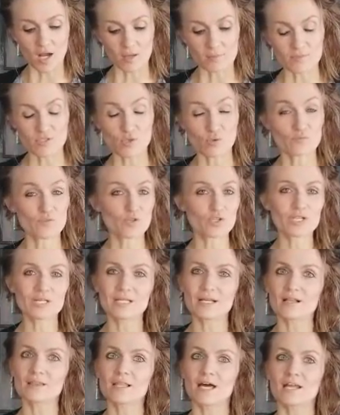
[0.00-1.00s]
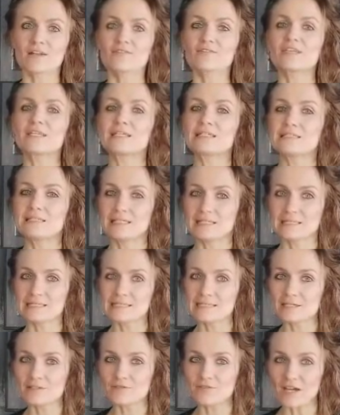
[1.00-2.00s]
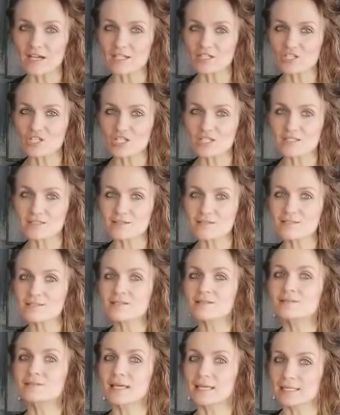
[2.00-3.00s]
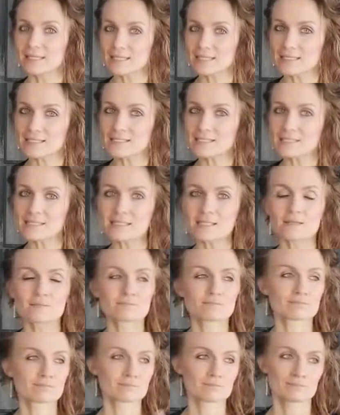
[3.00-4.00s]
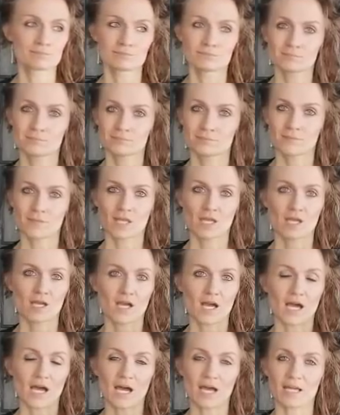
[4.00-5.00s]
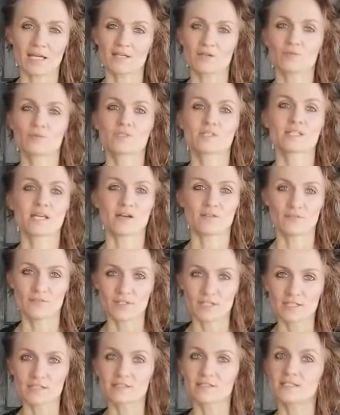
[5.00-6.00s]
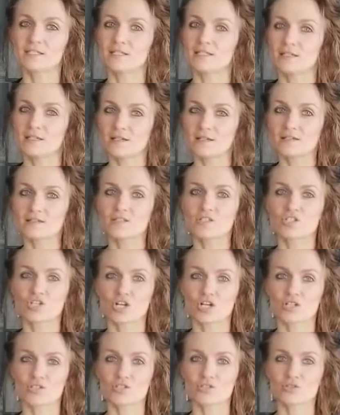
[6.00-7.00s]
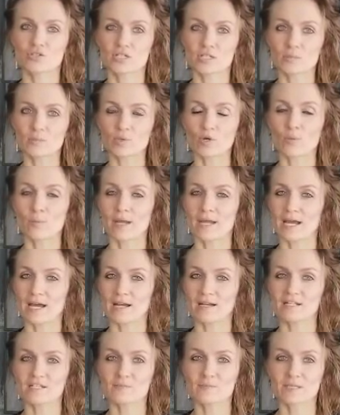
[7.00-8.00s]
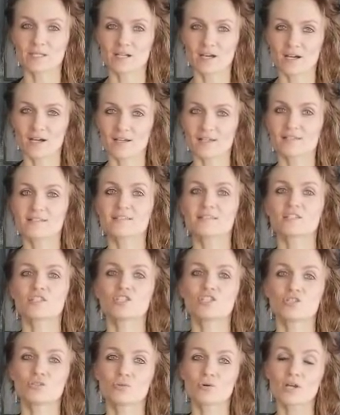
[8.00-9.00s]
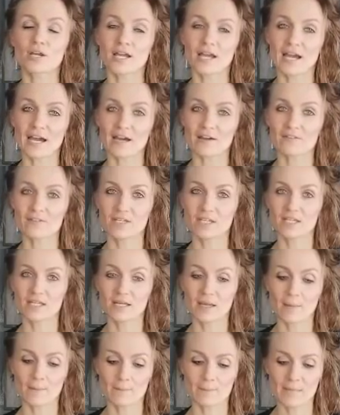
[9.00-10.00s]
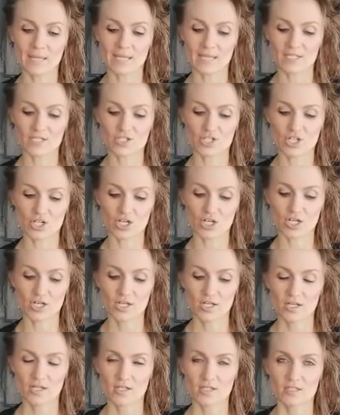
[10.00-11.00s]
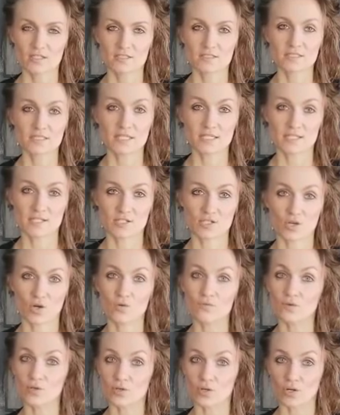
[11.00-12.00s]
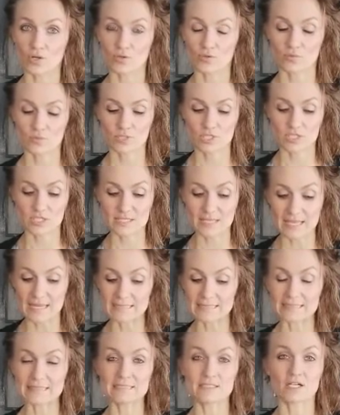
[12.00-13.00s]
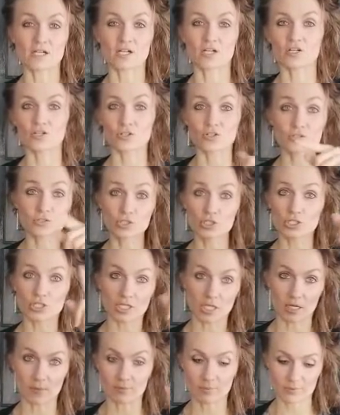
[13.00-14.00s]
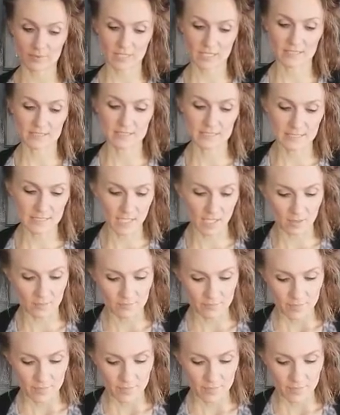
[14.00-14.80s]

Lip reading: So if you're getting a lot of yeast infections, ladies, I would definitely start to look at probiotics because you are having major yeast overgrowth, which is candida, or look it up, candida.